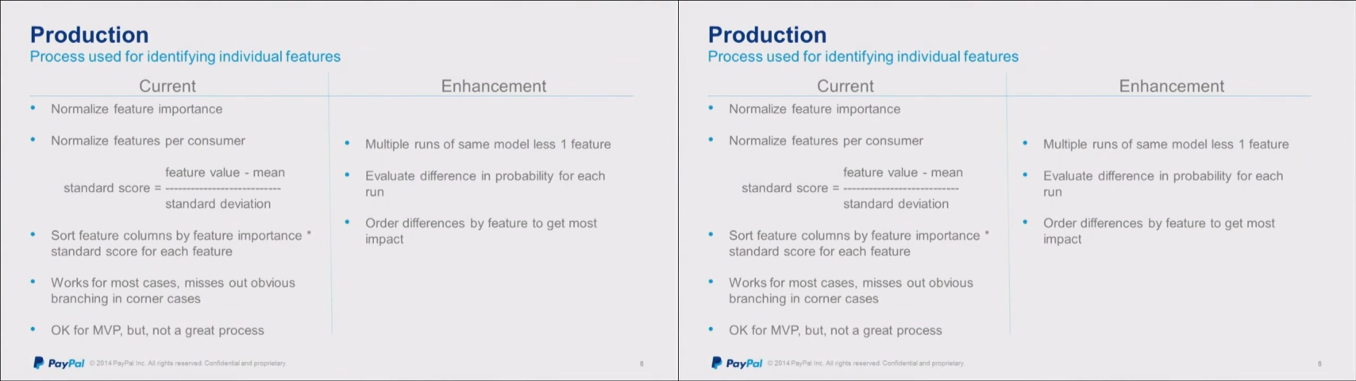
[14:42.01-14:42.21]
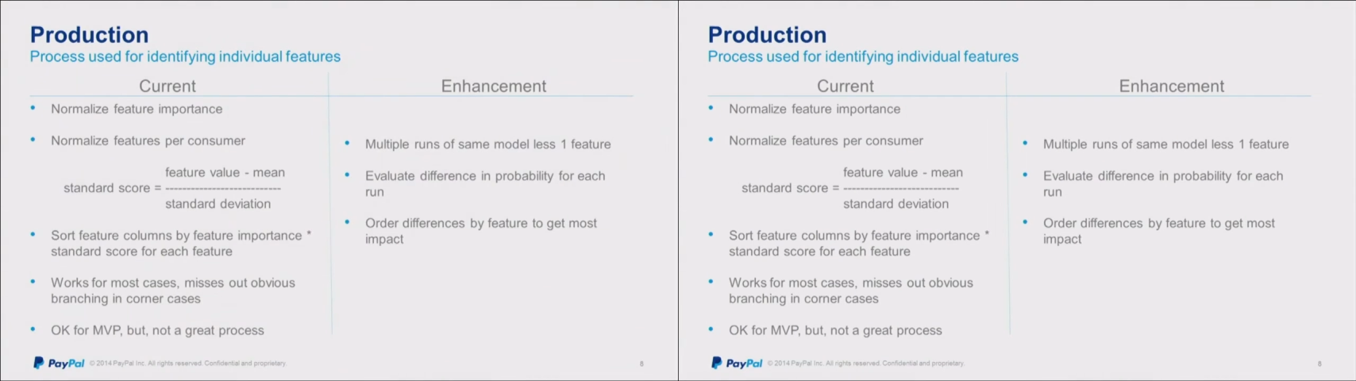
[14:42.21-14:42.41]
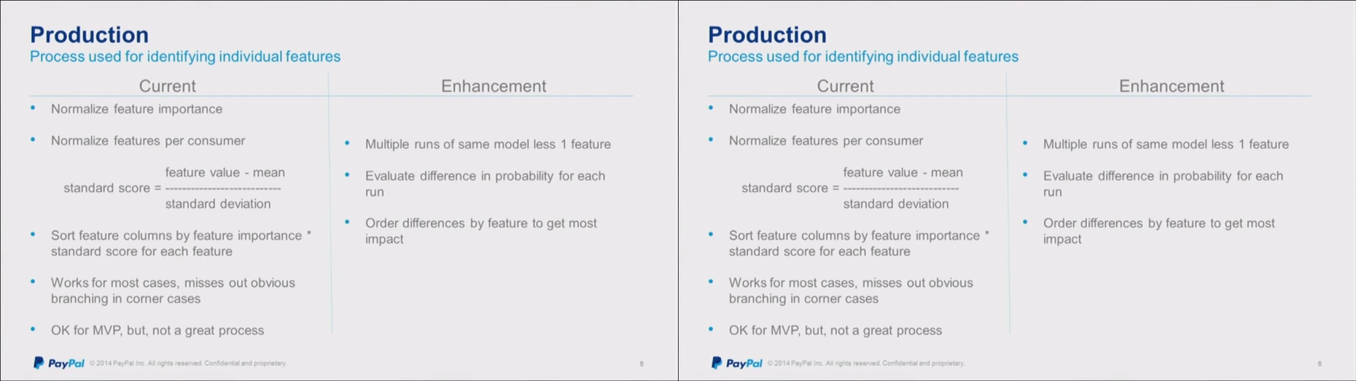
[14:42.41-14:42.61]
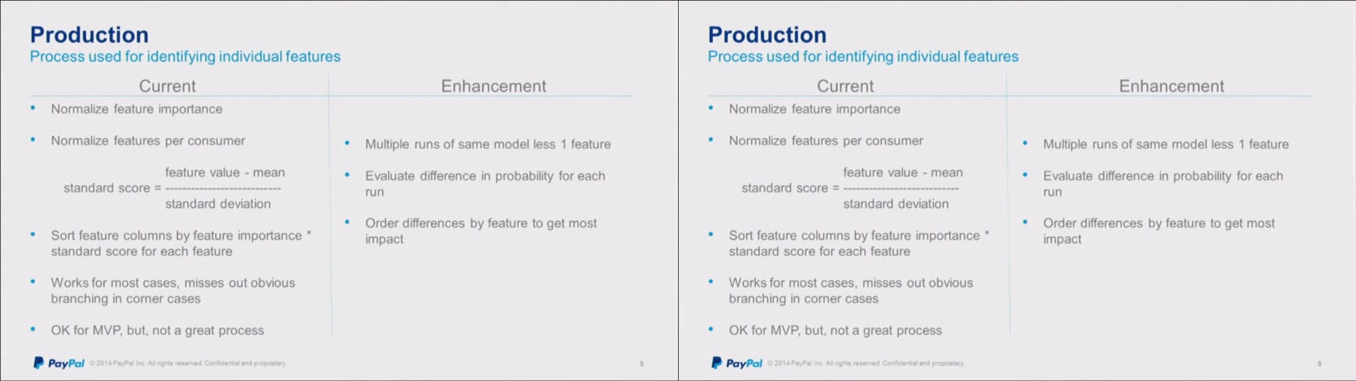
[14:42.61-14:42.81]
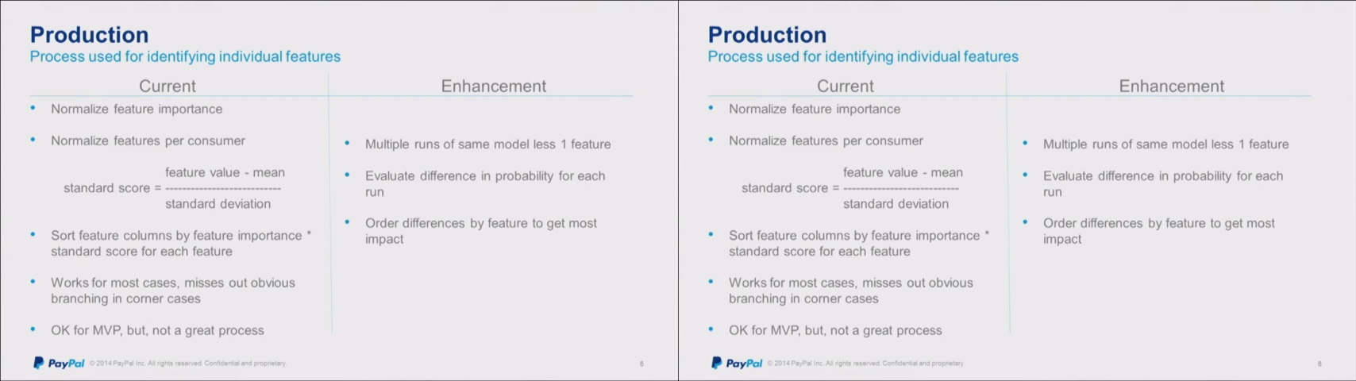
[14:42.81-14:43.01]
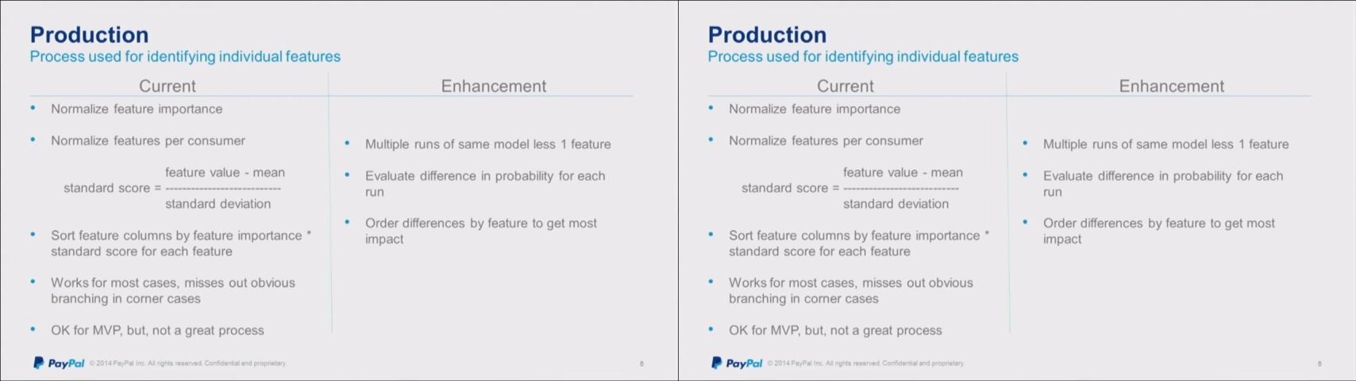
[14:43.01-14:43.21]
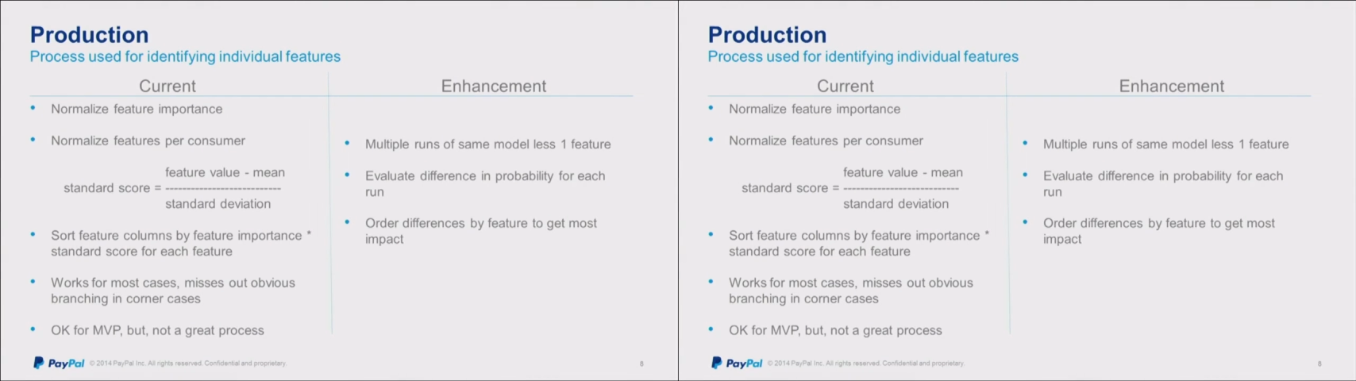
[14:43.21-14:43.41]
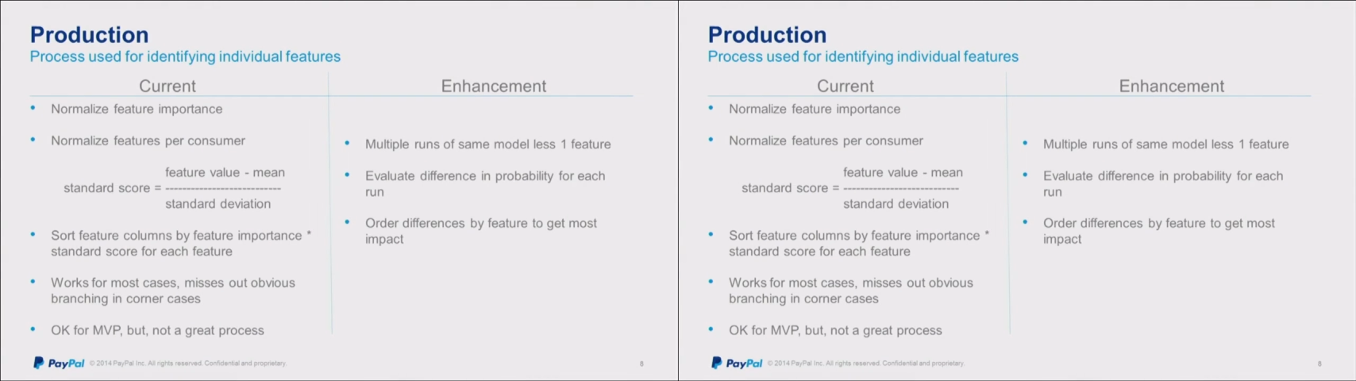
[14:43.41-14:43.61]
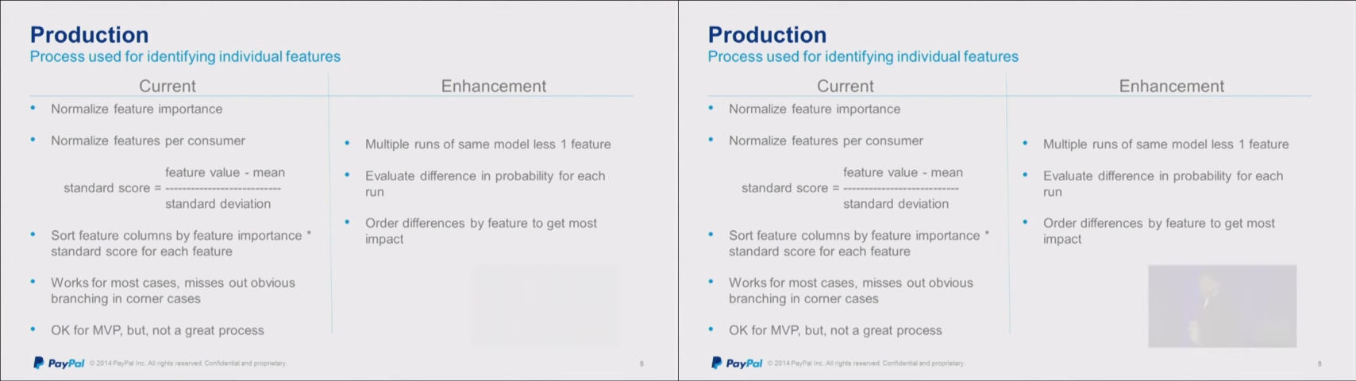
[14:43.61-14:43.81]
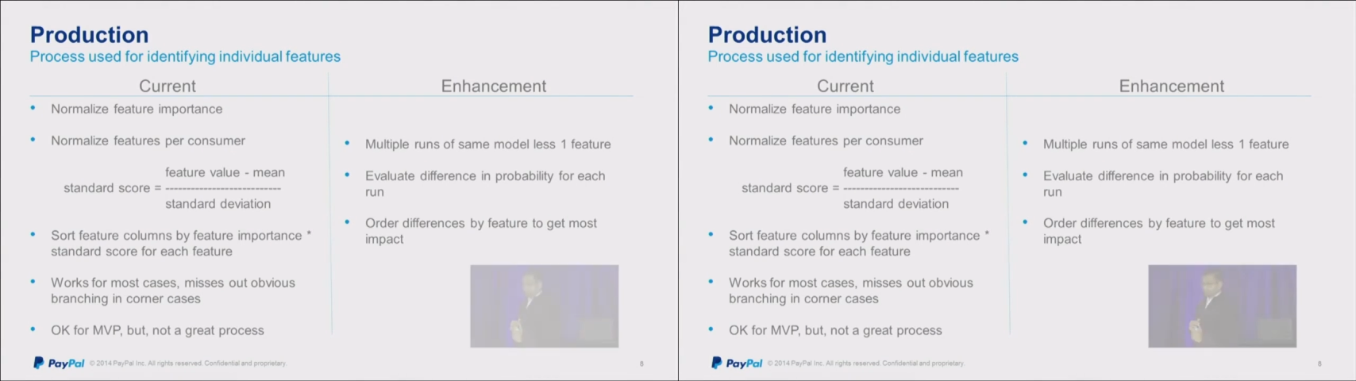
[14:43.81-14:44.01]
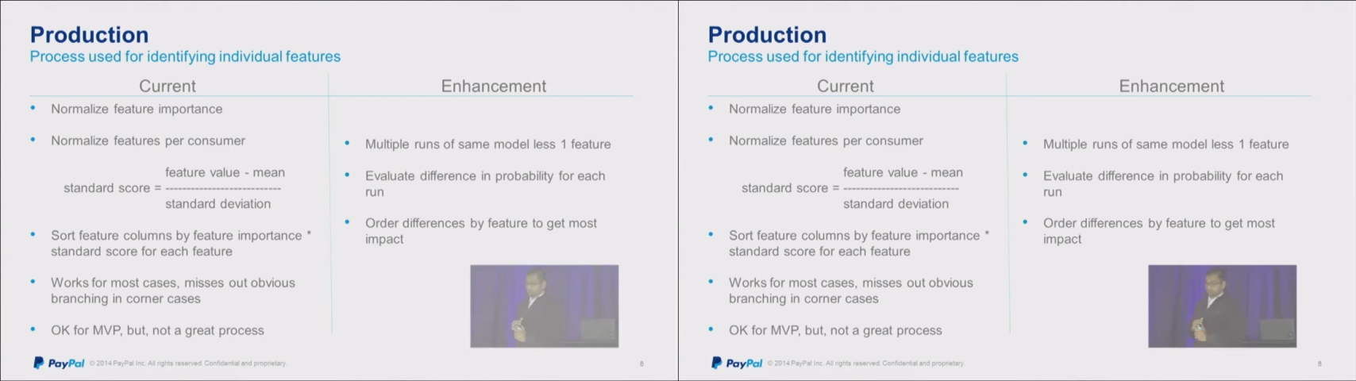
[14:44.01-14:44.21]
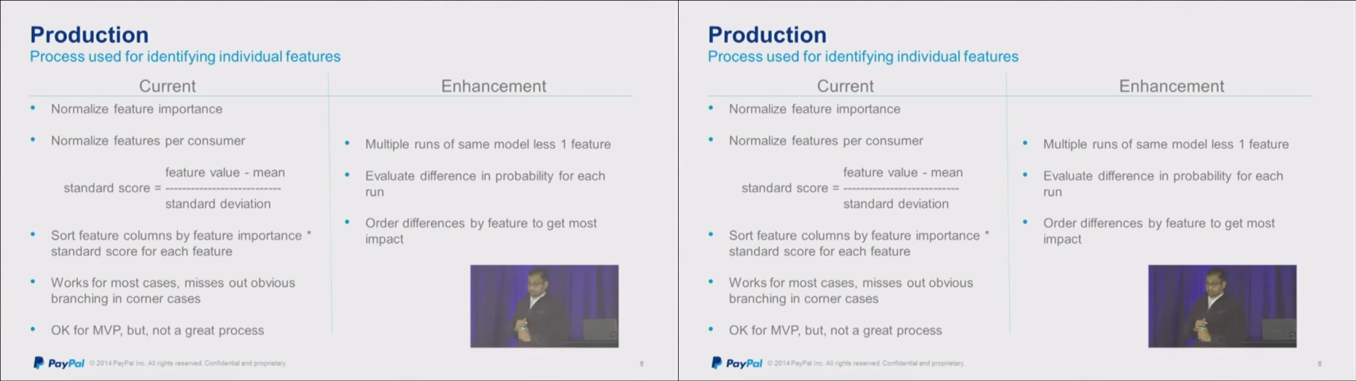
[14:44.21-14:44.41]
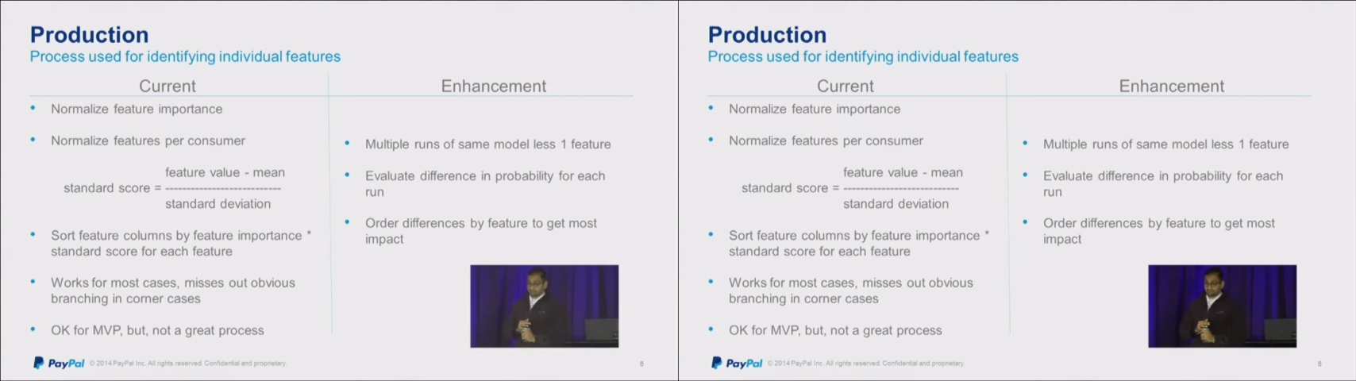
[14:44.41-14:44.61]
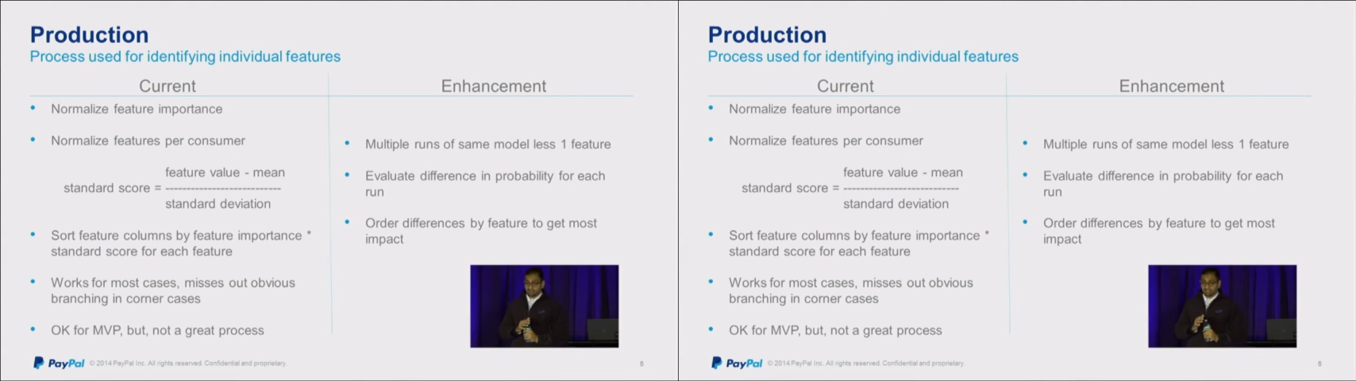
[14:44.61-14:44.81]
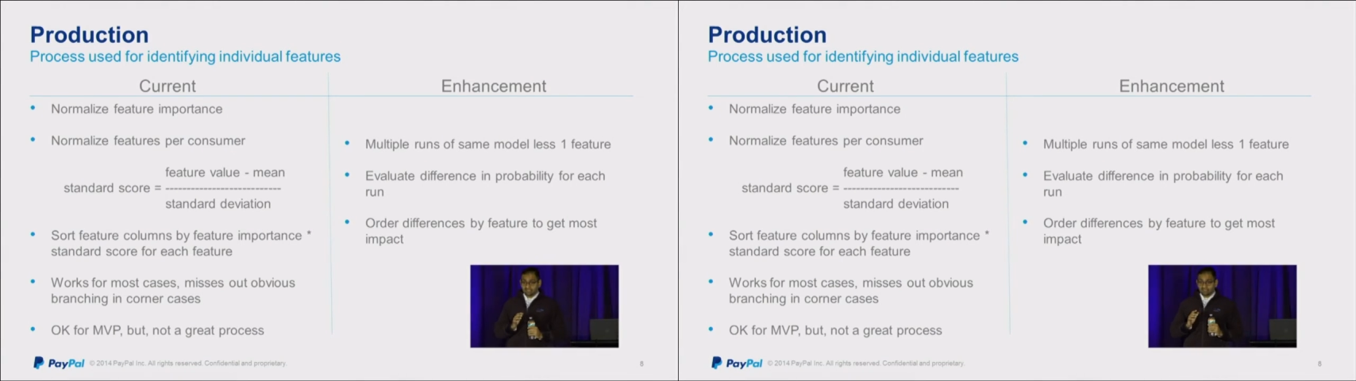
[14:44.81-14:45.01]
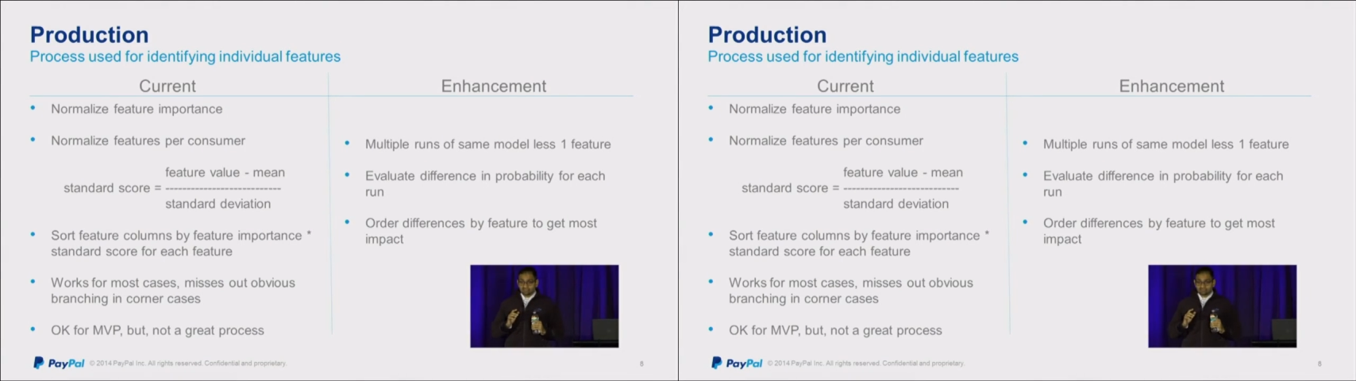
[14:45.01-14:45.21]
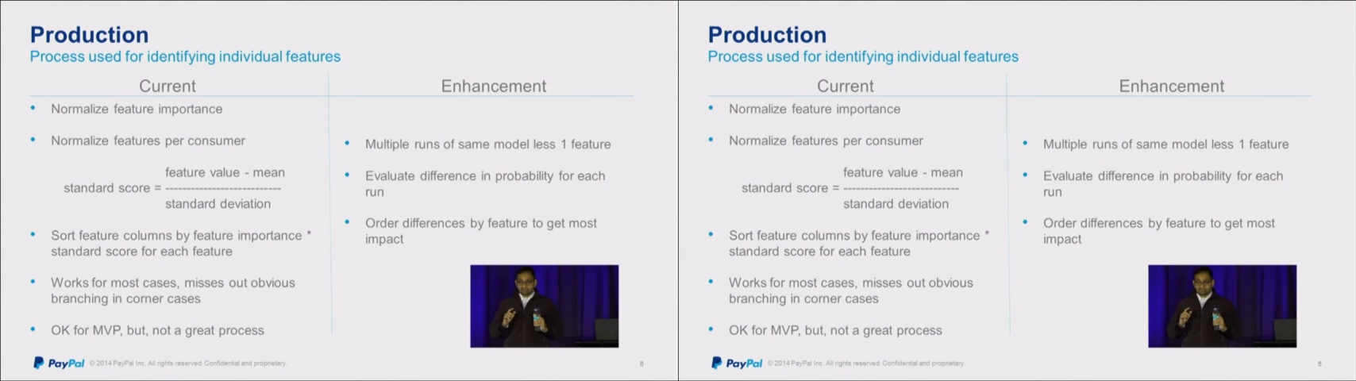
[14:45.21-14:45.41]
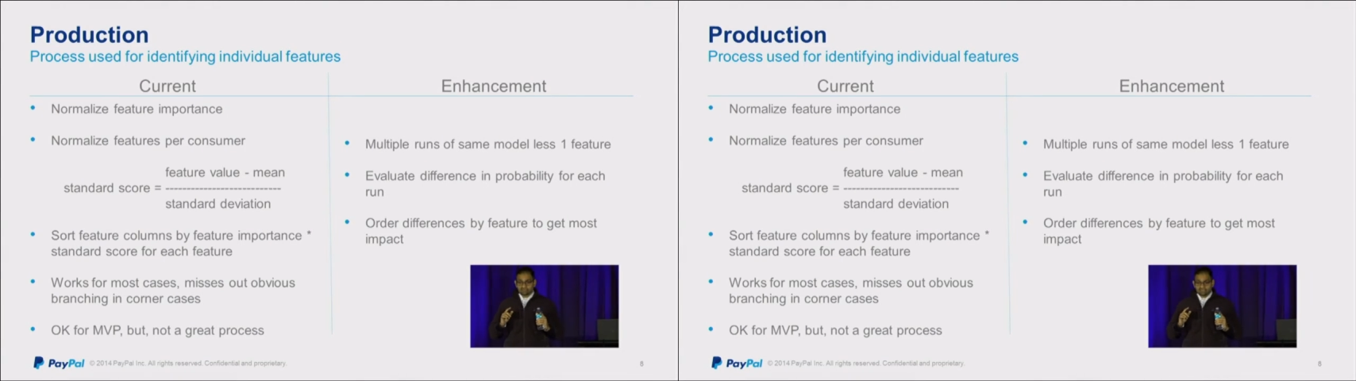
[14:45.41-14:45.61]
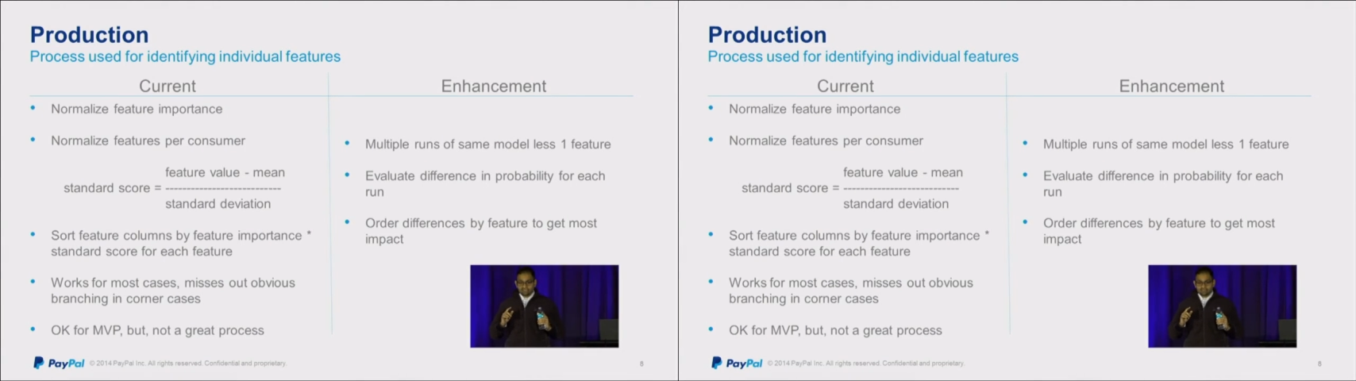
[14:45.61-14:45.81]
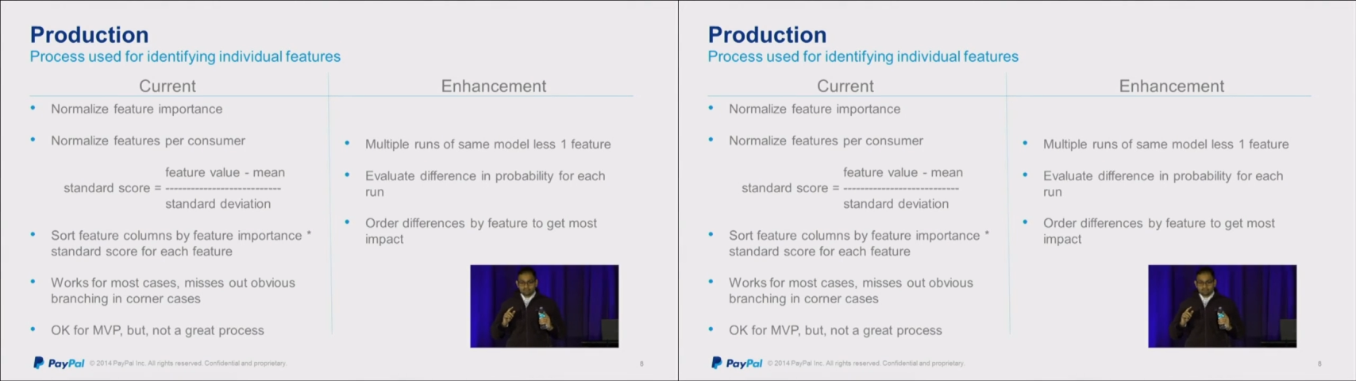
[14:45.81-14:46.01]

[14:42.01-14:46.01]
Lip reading: (no speaker visible)